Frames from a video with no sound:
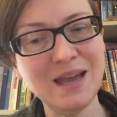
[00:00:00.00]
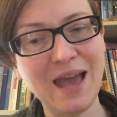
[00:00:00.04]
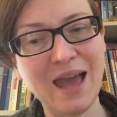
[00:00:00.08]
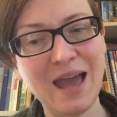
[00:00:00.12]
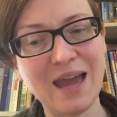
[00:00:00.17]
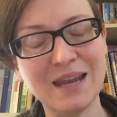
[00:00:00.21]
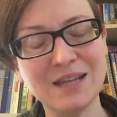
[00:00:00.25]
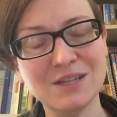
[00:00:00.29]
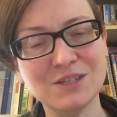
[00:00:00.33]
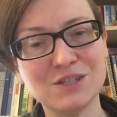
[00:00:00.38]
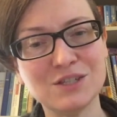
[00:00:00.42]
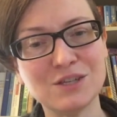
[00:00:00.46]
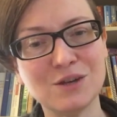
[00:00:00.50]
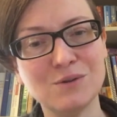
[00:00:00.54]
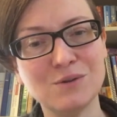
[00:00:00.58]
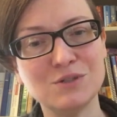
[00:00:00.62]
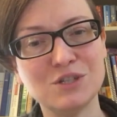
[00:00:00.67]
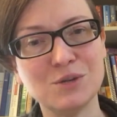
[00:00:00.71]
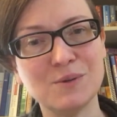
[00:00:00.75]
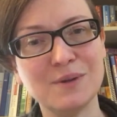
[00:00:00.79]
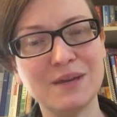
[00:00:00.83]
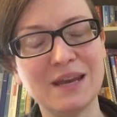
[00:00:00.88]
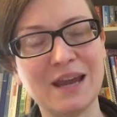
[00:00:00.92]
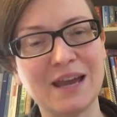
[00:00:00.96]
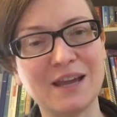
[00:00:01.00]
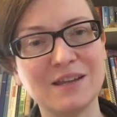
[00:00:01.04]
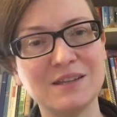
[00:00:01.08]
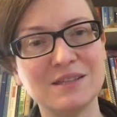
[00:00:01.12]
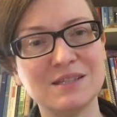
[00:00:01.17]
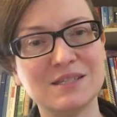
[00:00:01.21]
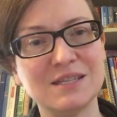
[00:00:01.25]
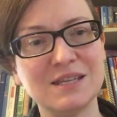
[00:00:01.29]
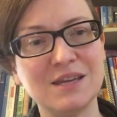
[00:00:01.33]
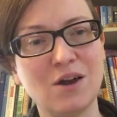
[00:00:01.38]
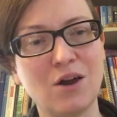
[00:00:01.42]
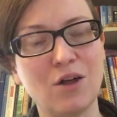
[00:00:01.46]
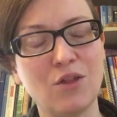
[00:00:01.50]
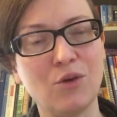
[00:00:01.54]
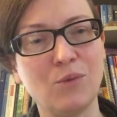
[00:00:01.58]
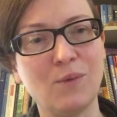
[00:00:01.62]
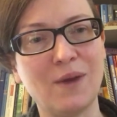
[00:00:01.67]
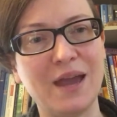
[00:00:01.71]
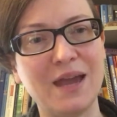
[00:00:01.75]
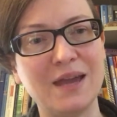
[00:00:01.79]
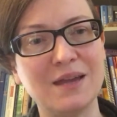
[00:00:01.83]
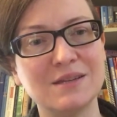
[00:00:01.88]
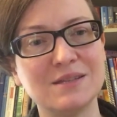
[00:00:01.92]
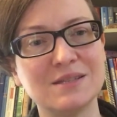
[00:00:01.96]
And in so doing, I can see all the
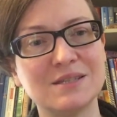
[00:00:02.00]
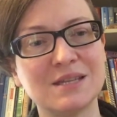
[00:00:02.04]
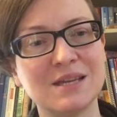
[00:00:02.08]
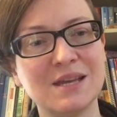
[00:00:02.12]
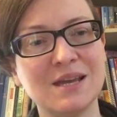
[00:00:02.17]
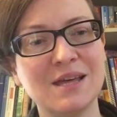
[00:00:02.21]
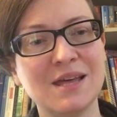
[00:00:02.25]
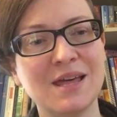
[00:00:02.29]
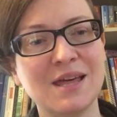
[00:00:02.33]
ways